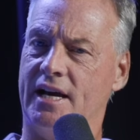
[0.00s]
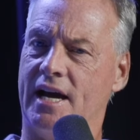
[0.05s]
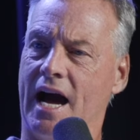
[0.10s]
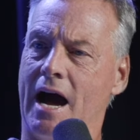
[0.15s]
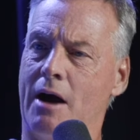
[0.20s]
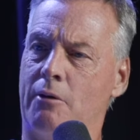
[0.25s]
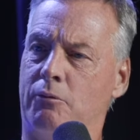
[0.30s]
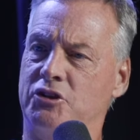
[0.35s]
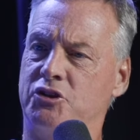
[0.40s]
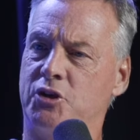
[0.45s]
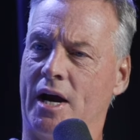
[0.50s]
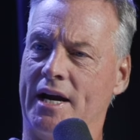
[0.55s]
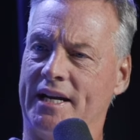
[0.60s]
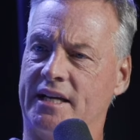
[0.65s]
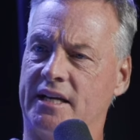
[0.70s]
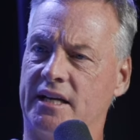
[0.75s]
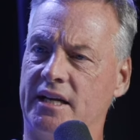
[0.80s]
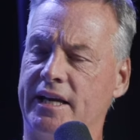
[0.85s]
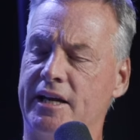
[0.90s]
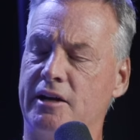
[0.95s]
I would try to
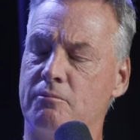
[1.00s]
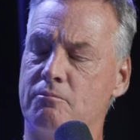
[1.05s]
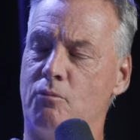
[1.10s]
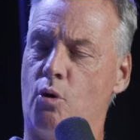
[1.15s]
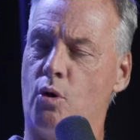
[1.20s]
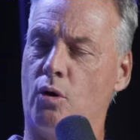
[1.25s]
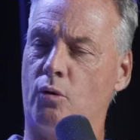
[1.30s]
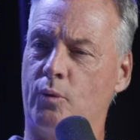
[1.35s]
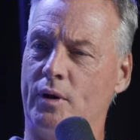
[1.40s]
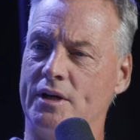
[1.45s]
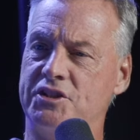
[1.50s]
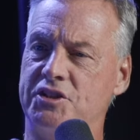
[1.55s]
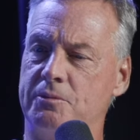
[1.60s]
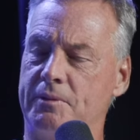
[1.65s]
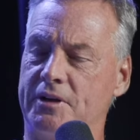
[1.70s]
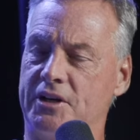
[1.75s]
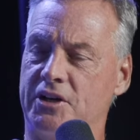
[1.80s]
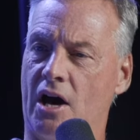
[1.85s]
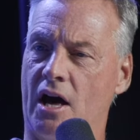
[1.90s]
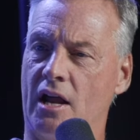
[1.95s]
glean more wisdom
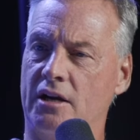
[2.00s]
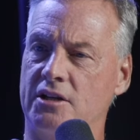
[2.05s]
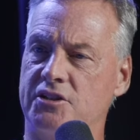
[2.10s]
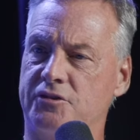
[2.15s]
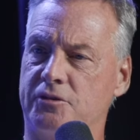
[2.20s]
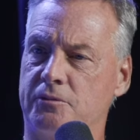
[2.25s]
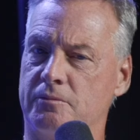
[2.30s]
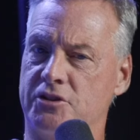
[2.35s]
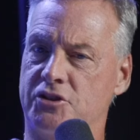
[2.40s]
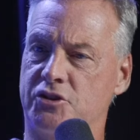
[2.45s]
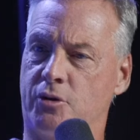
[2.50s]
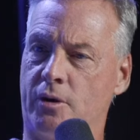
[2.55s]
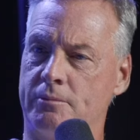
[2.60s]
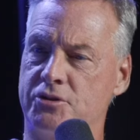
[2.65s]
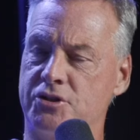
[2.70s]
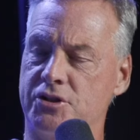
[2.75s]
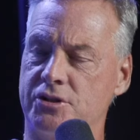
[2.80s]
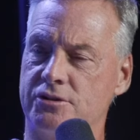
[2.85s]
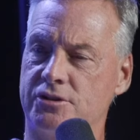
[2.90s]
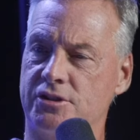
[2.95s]
and knowledge from the
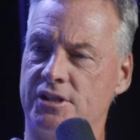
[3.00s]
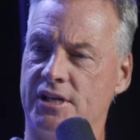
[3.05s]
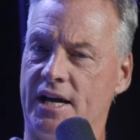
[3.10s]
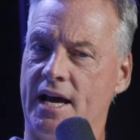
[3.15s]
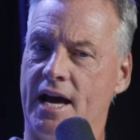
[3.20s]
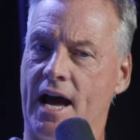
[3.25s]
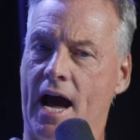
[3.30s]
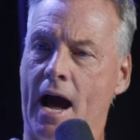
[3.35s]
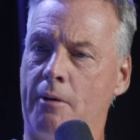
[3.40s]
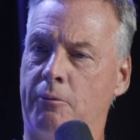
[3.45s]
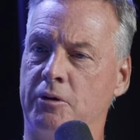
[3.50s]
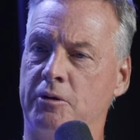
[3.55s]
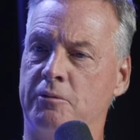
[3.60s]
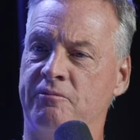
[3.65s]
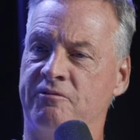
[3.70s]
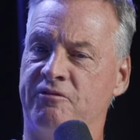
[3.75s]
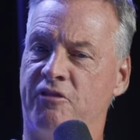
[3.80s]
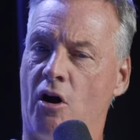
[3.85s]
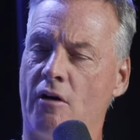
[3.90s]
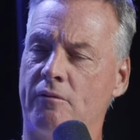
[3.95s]
scriptures. I would
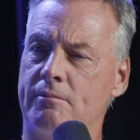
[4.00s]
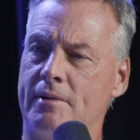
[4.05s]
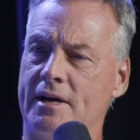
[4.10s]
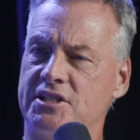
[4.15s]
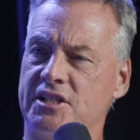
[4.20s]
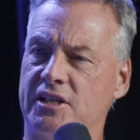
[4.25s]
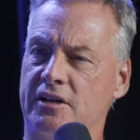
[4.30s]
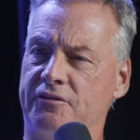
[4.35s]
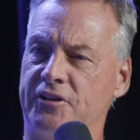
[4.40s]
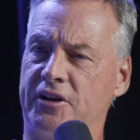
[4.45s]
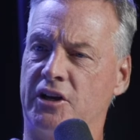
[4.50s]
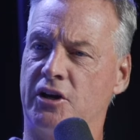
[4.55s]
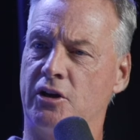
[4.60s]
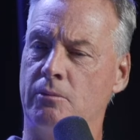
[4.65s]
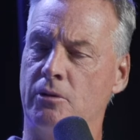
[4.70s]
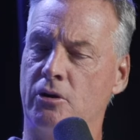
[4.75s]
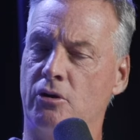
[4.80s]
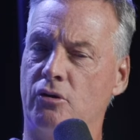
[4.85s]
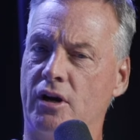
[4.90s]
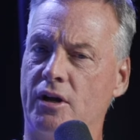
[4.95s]
involve myself in
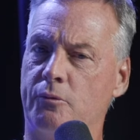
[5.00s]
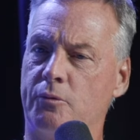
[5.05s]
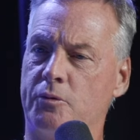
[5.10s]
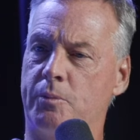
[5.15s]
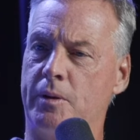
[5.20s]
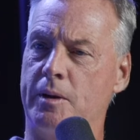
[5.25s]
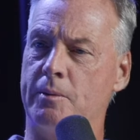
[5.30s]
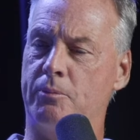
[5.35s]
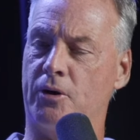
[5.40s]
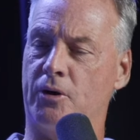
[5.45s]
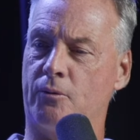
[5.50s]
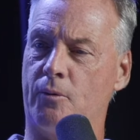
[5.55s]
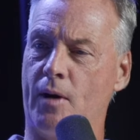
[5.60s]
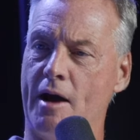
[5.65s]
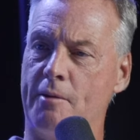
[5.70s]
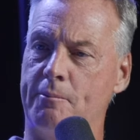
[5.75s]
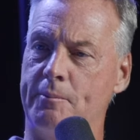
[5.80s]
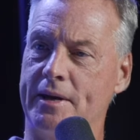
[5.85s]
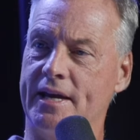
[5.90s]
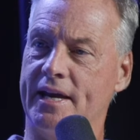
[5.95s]
community with people
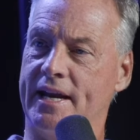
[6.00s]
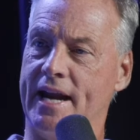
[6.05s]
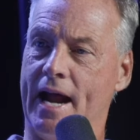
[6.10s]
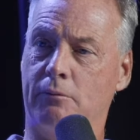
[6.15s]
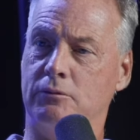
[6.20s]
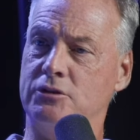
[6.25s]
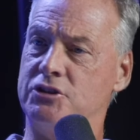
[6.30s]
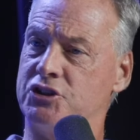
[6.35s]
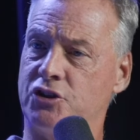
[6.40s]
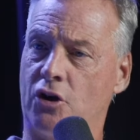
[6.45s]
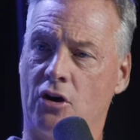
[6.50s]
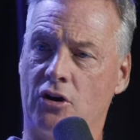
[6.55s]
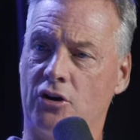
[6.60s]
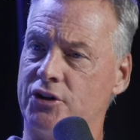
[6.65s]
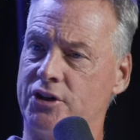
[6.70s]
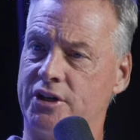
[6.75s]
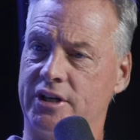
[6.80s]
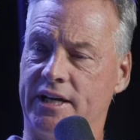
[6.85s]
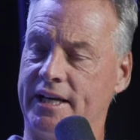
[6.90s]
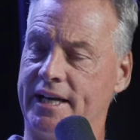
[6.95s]
around me, and I would start
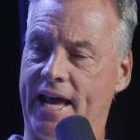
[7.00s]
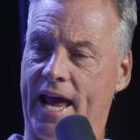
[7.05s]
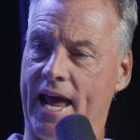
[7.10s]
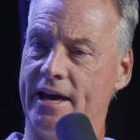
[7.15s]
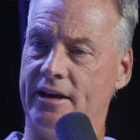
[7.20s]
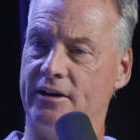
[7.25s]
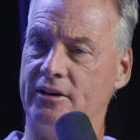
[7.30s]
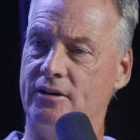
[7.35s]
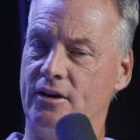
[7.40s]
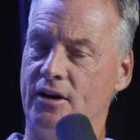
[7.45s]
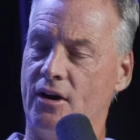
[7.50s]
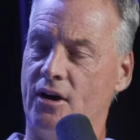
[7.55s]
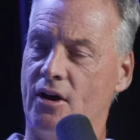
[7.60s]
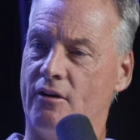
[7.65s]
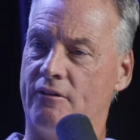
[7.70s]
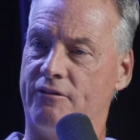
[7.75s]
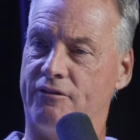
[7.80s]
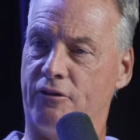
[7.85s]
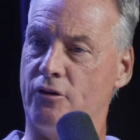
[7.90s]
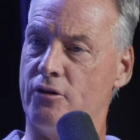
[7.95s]
looking again
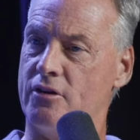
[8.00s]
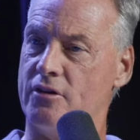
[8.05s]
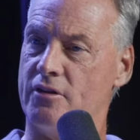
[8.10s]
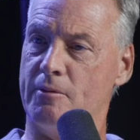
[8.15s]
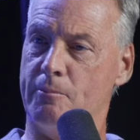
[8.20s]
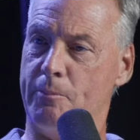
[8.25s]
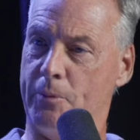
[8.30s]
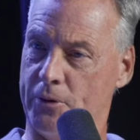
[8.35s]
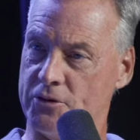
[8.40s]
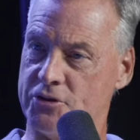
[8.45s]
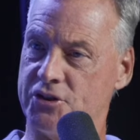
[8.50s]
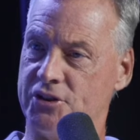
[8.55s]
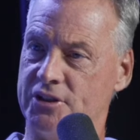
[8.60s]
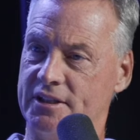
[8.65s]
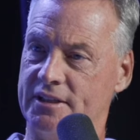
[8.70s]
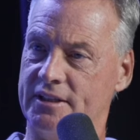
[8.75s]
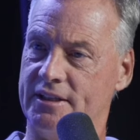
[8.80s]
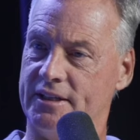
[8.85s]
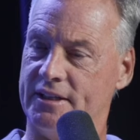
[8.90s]
for the person